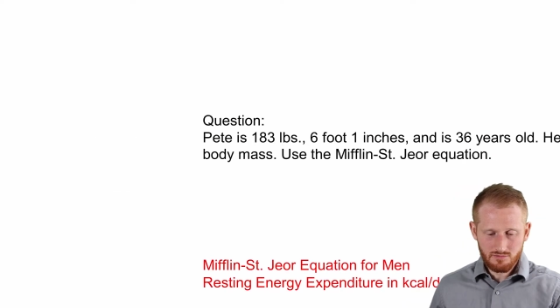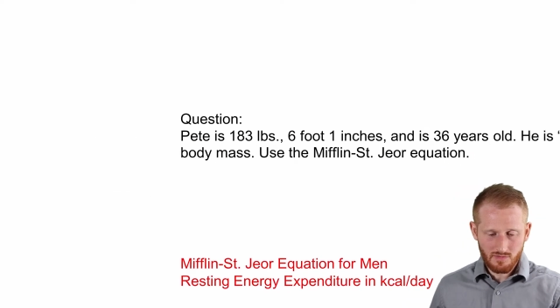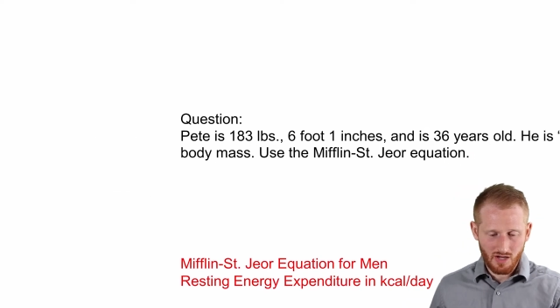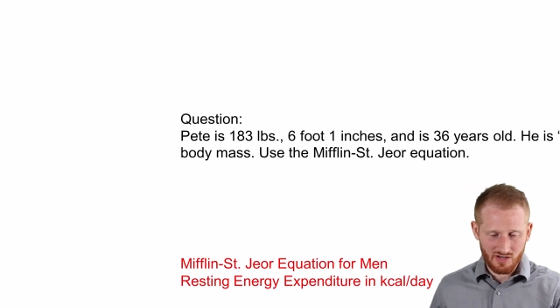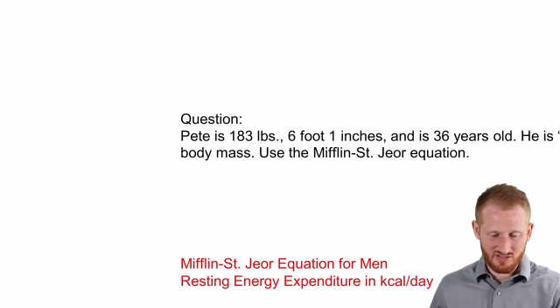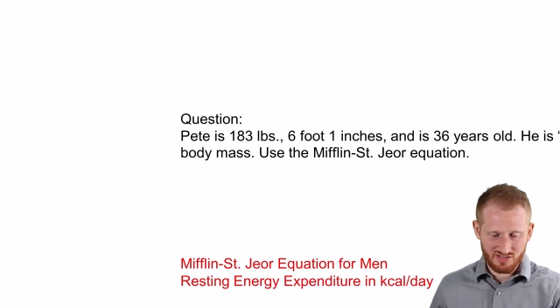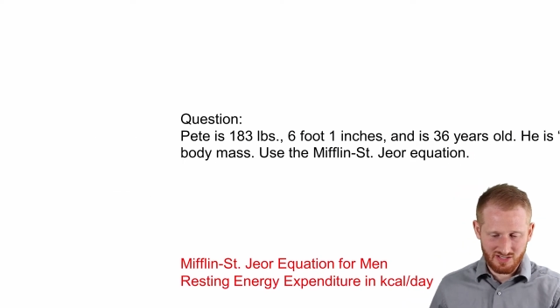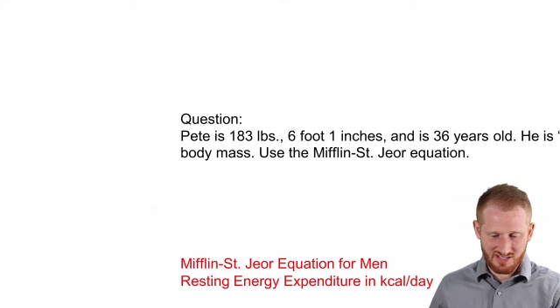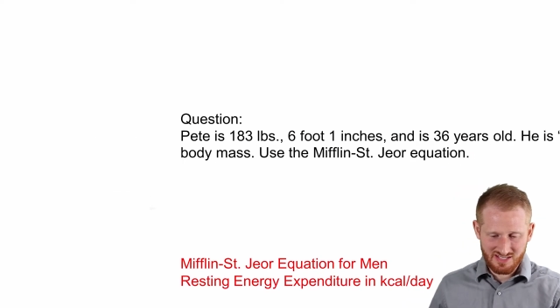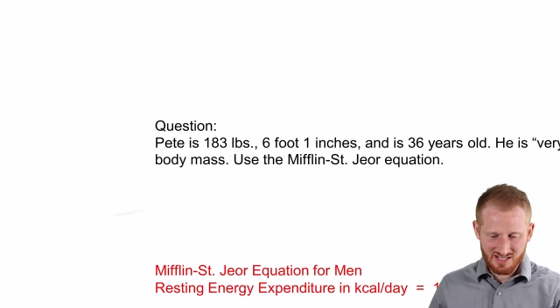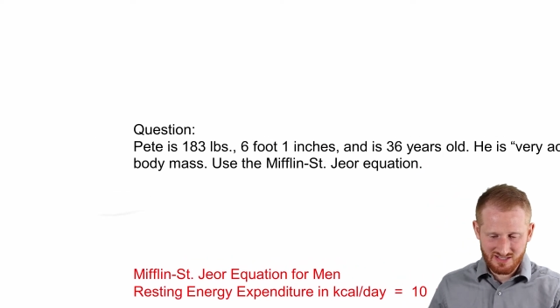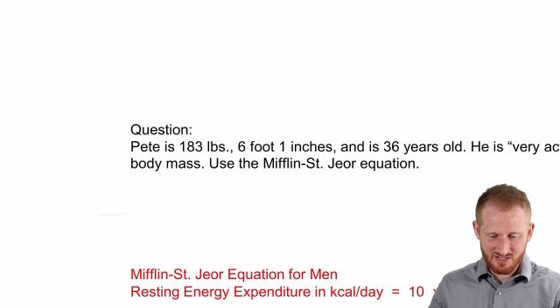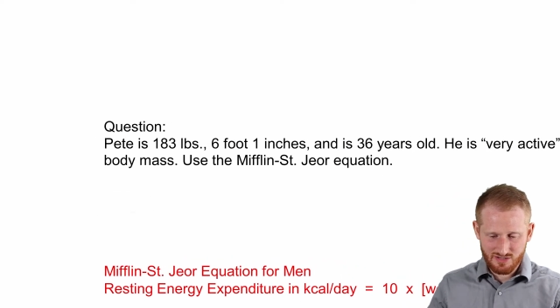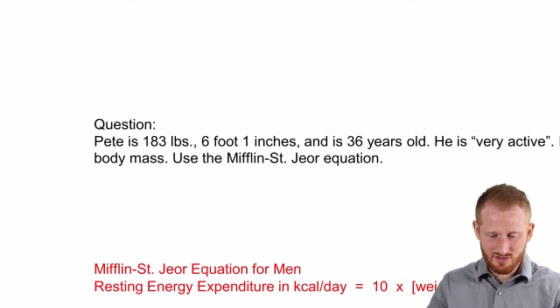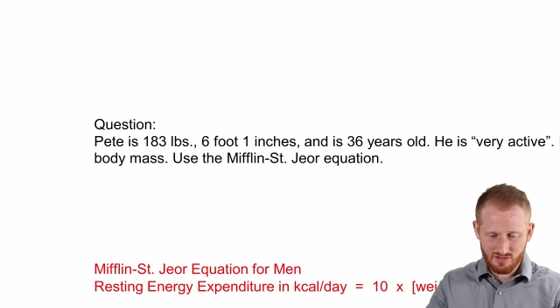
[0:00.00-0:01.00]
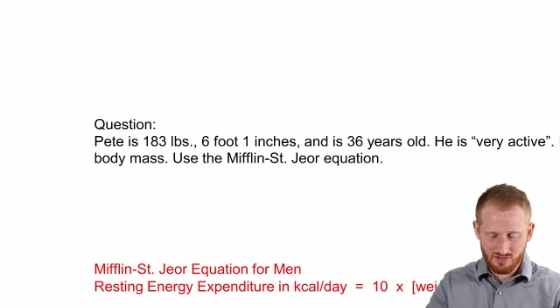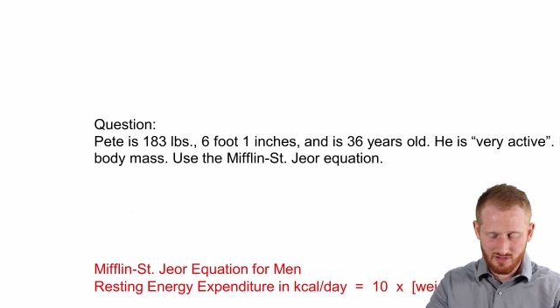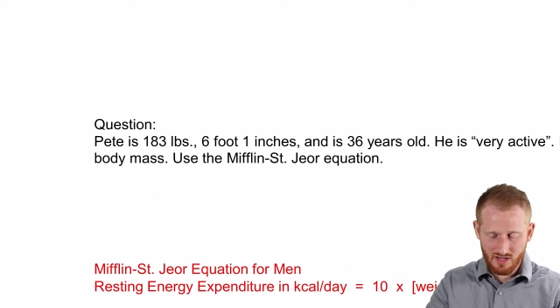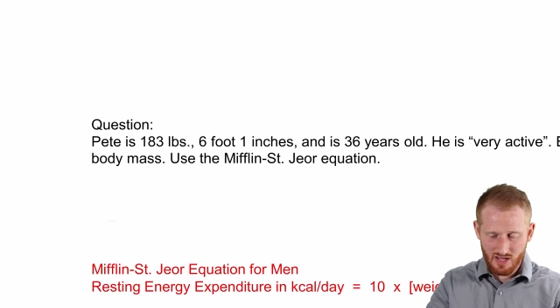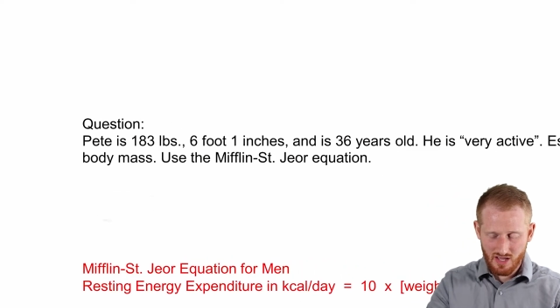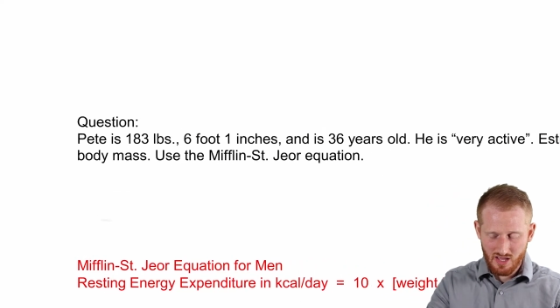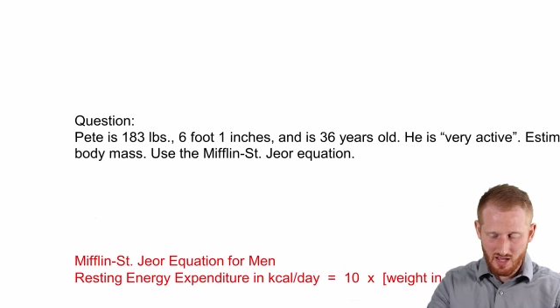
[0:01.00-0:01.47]
All right, so let's get to
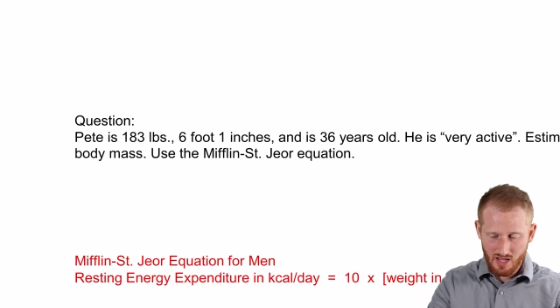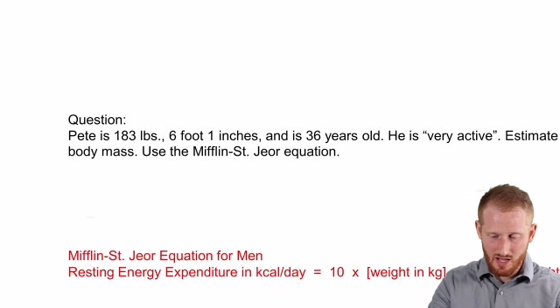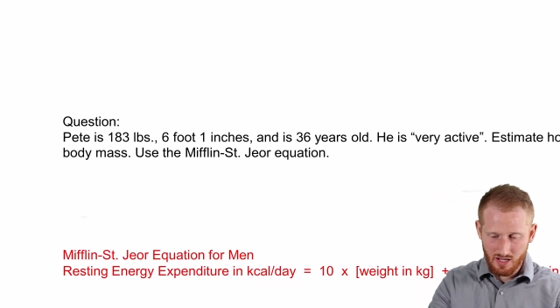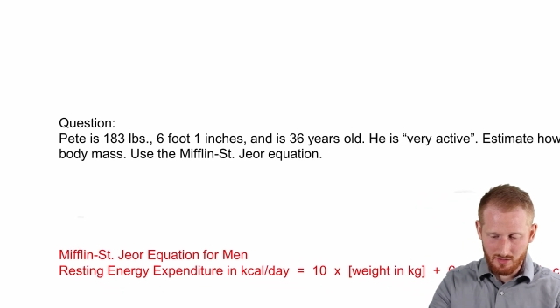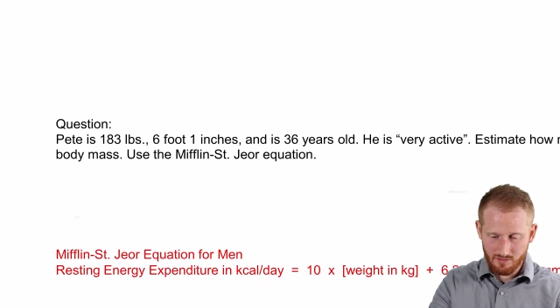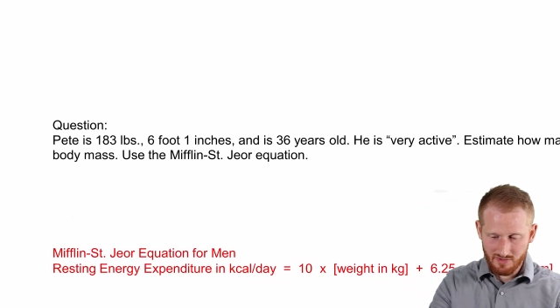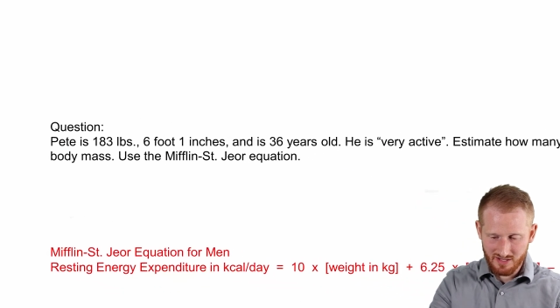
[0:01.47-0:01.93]
um,